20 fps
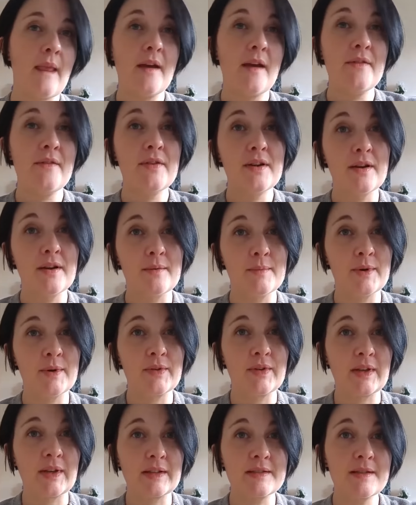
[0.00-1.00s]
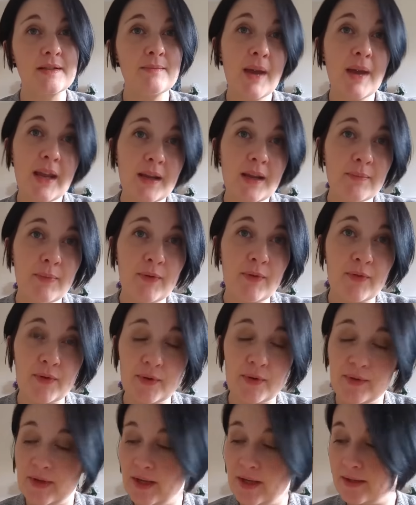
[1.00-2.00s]
I have a lot more things to make
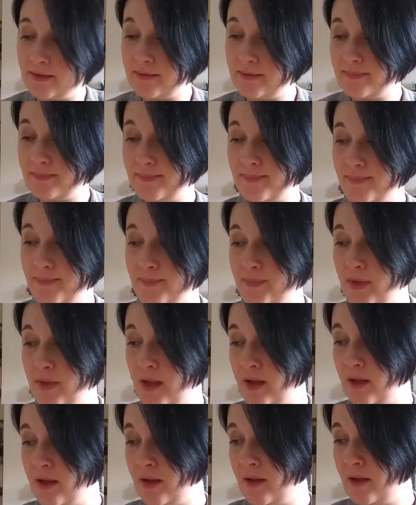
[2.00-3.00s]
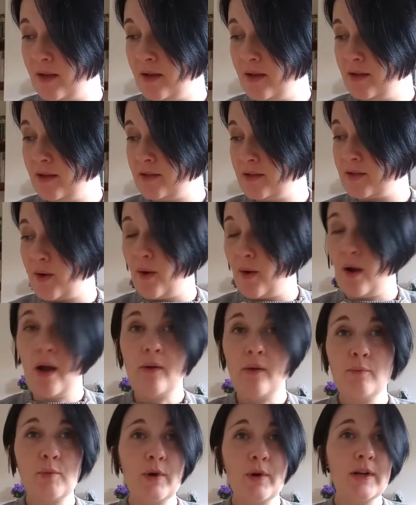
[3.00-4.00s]
before then. So I
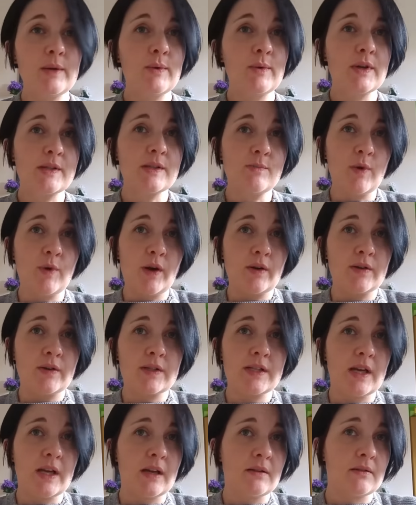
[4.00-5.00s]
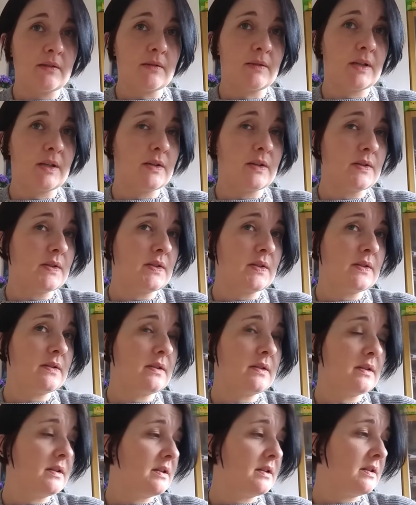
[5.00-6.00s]
haven't brought any works in progress down because
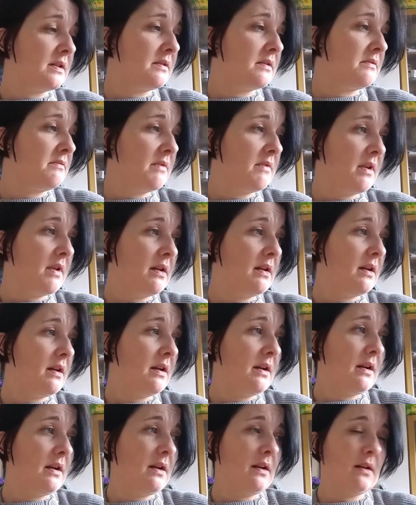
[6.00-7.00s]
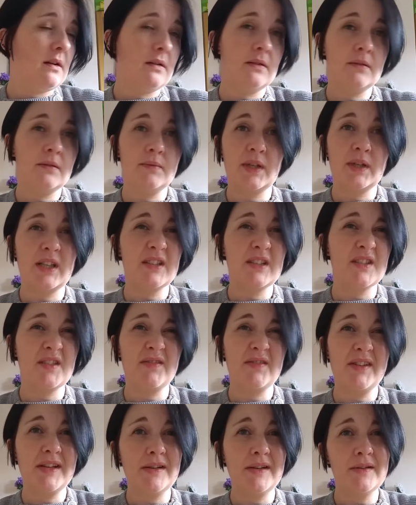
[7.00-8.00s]
I can have
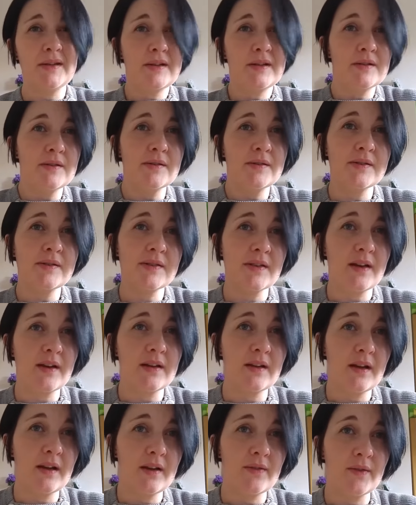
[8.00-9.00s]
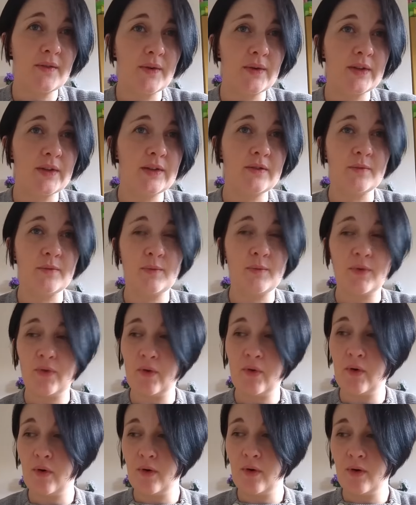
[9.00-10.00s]
three unicorns that I've already done
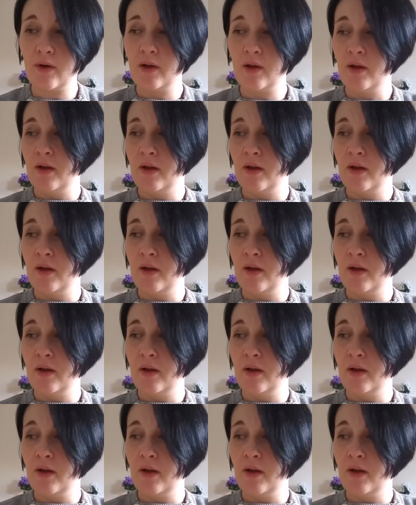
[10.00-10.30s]
before.